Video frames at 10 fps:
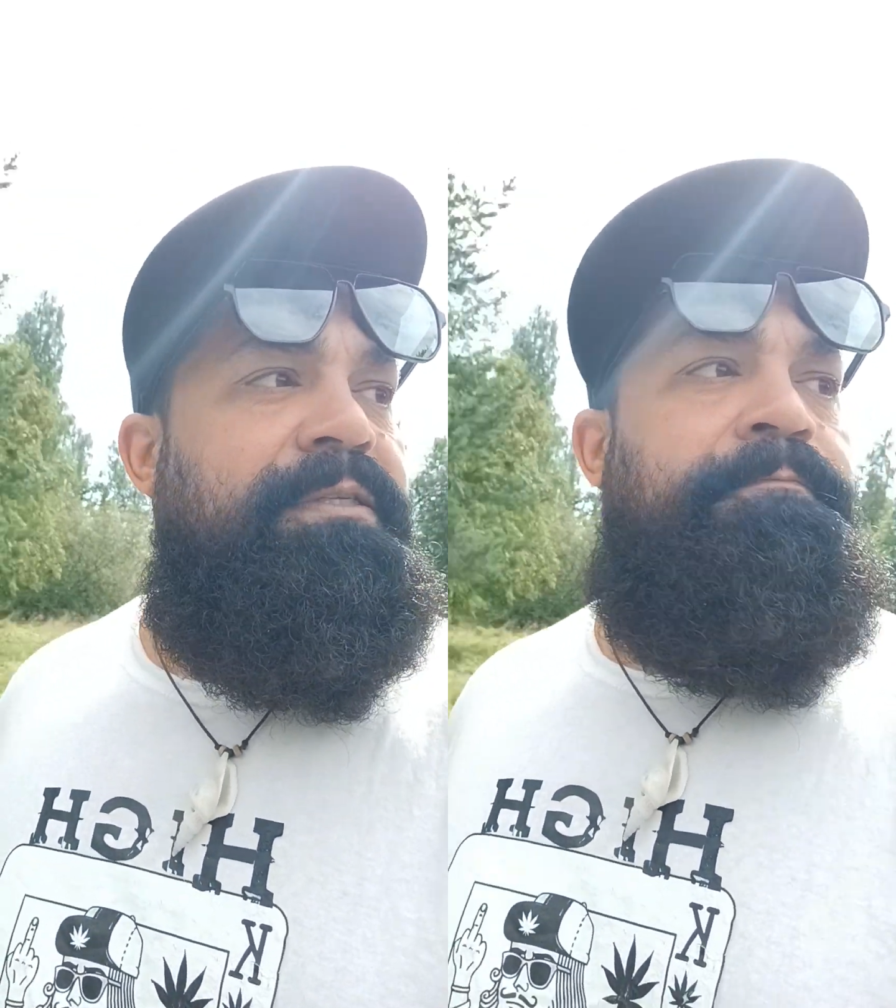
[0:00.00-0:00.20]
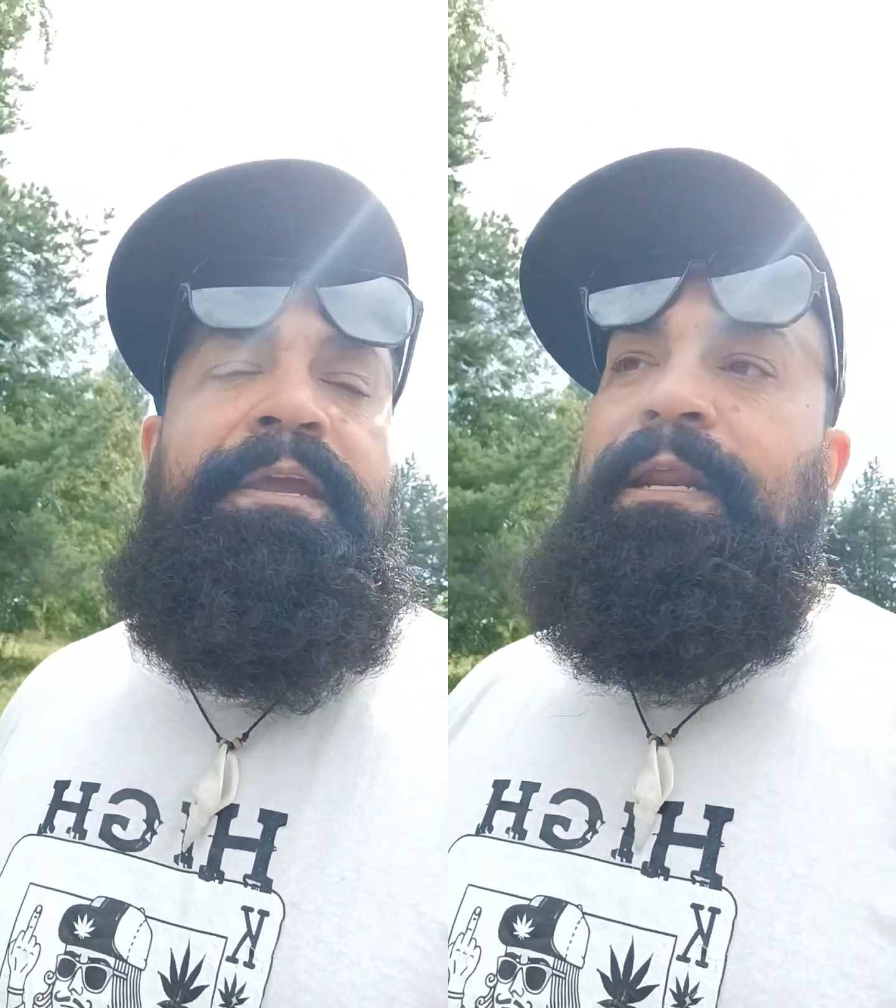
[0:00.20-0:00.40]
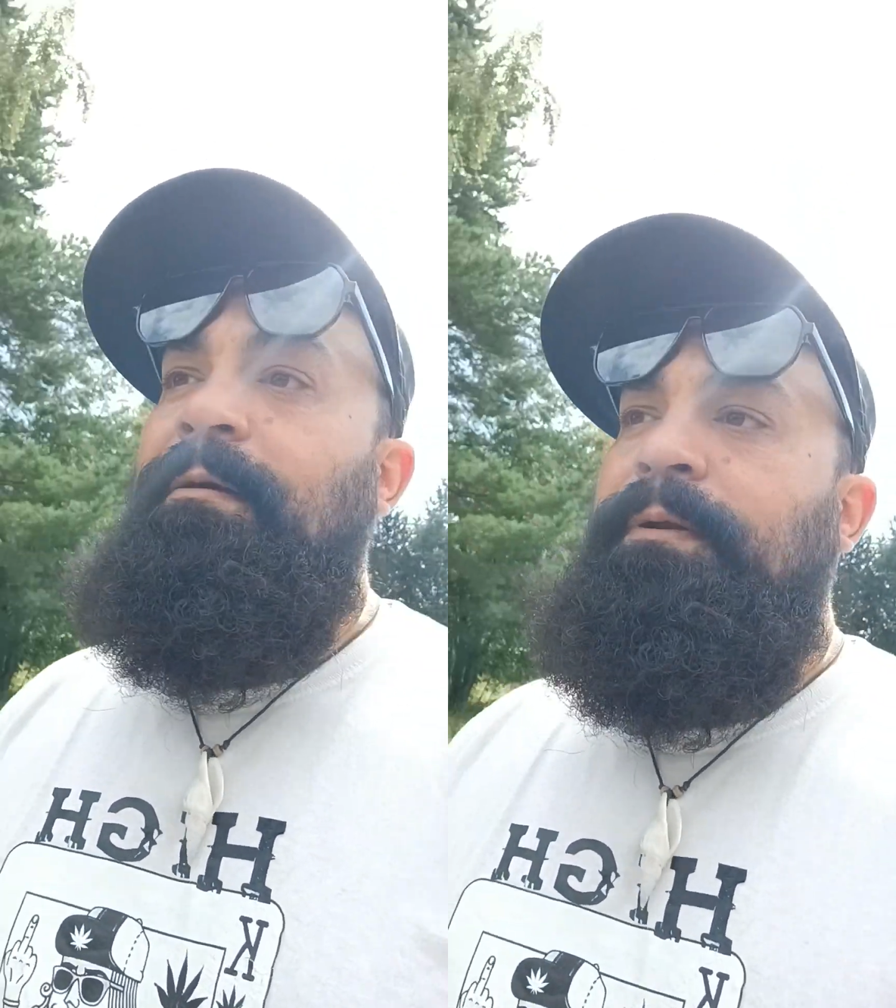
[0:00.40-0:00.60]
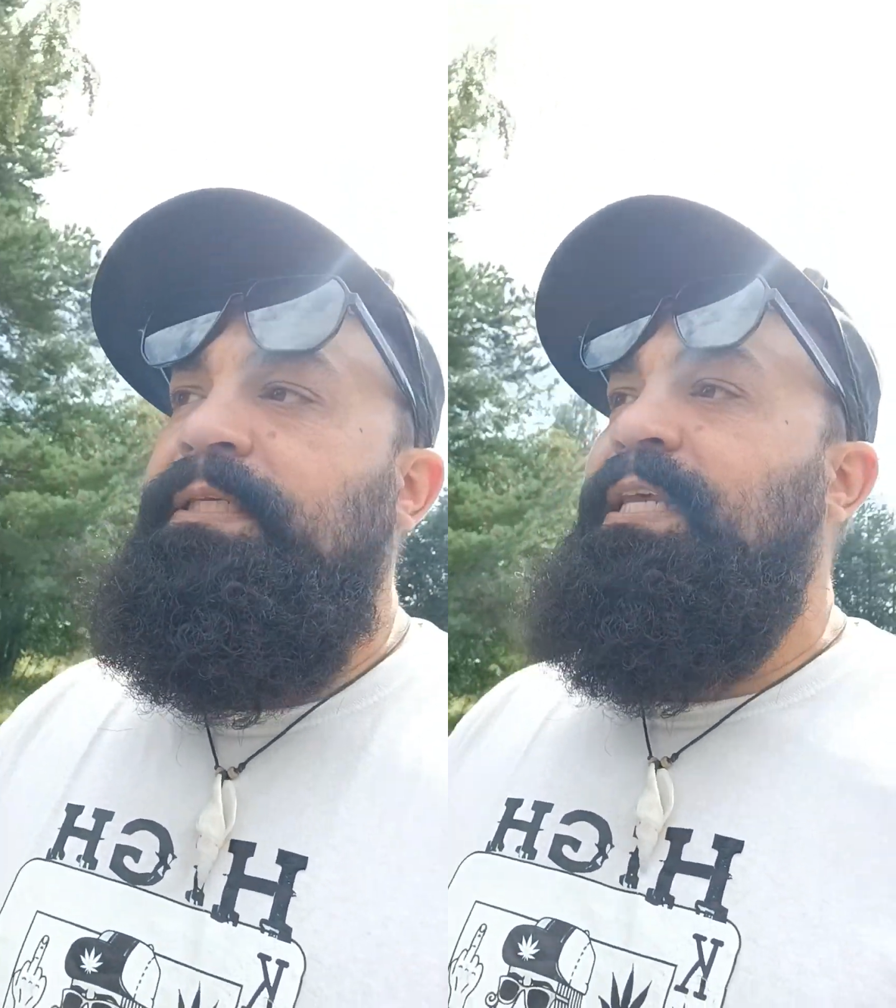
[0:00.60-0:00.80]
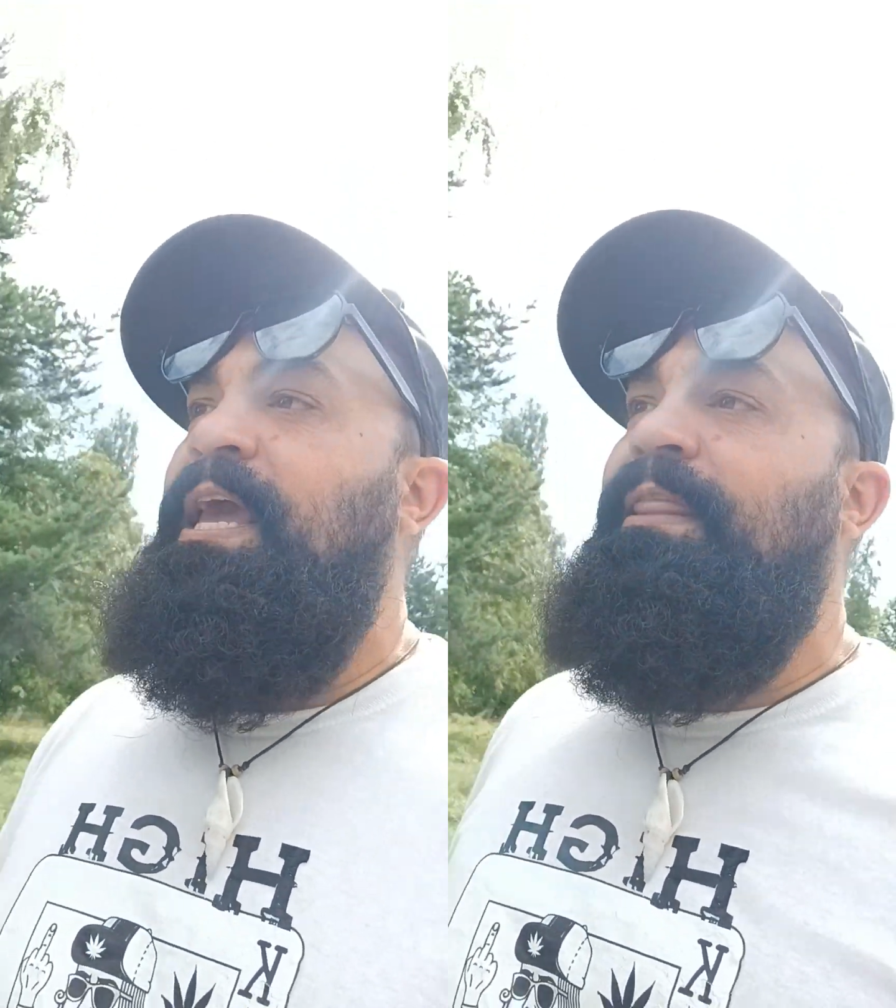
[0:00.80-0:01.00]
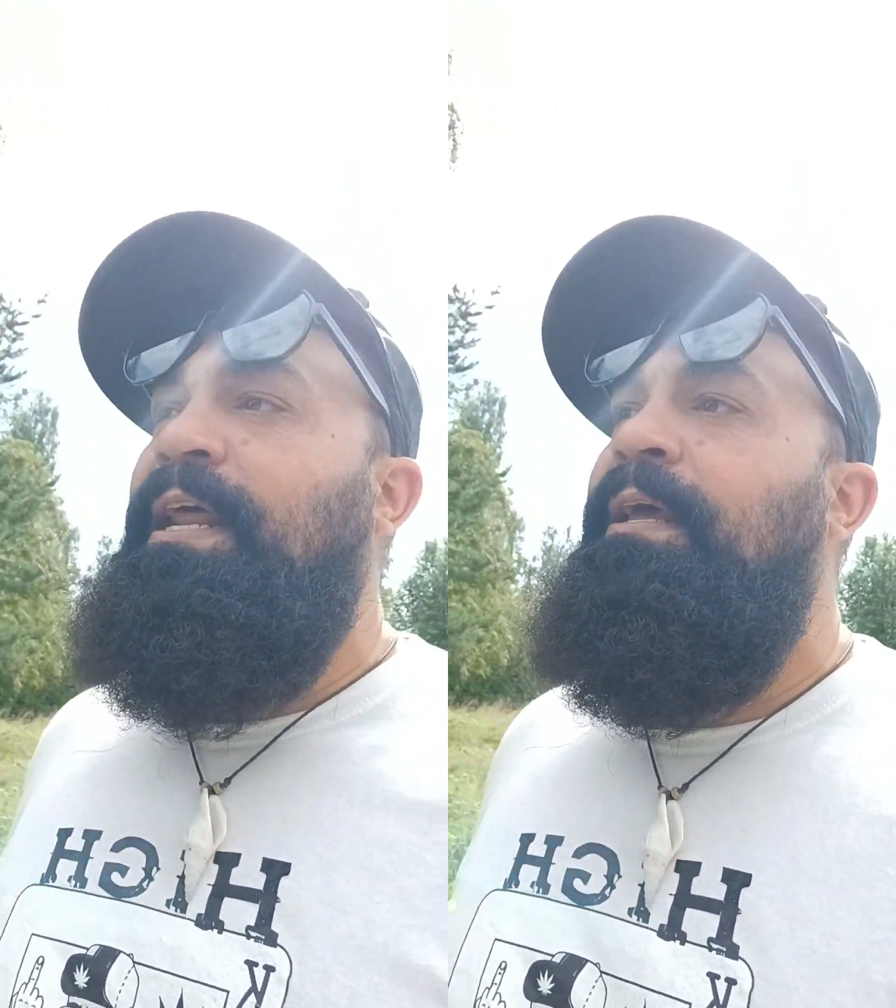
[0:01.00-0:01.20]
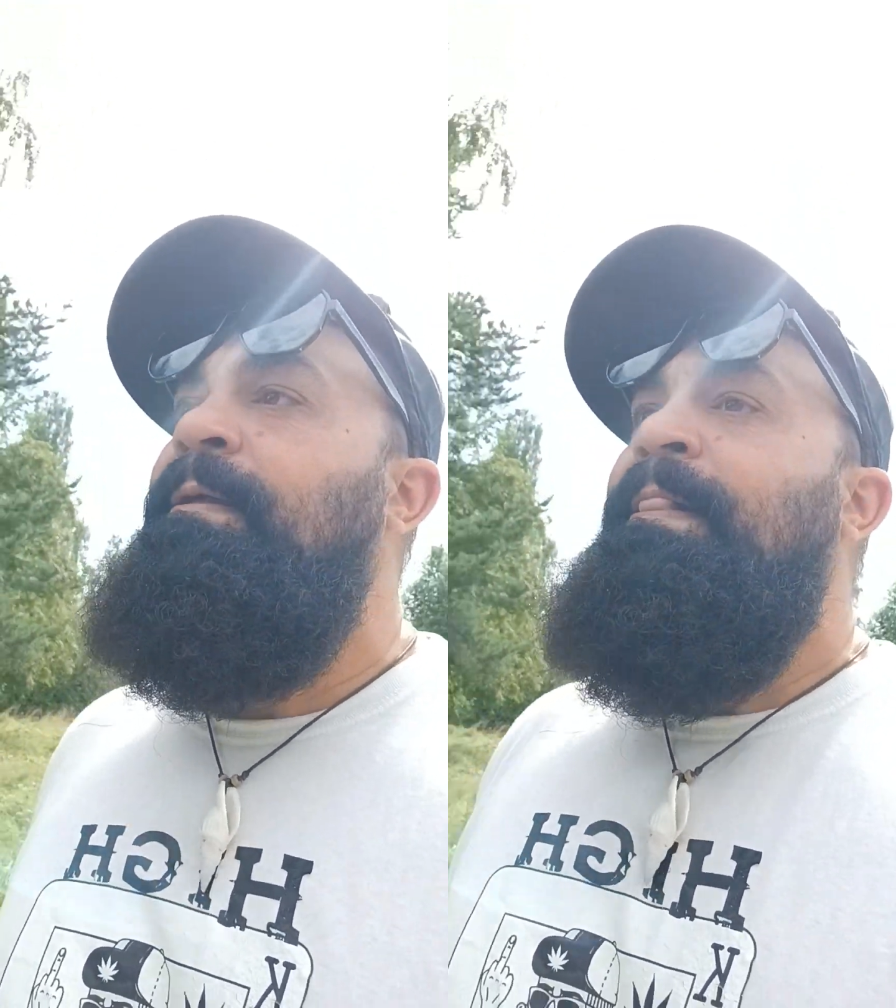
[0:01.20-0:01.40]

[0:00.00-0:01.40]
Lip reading: being able to say that